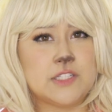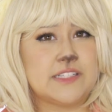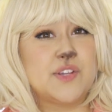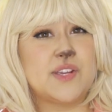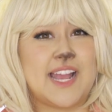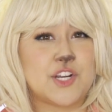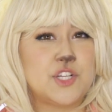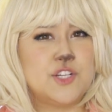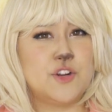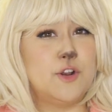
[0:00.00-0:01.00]
coloring, you can
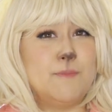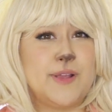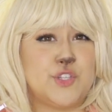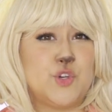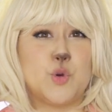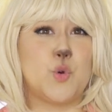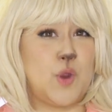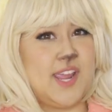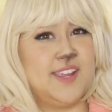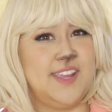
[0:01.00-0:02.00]
actually turn your mixture
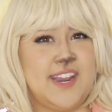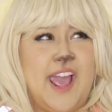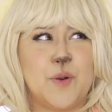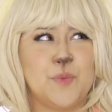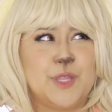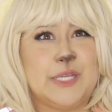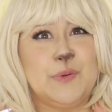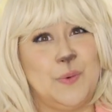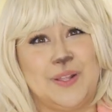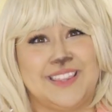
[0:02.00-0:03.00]
gray, and I don't think
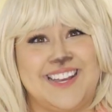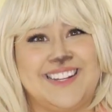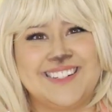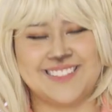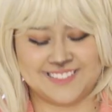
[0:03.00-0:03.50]
you would want that.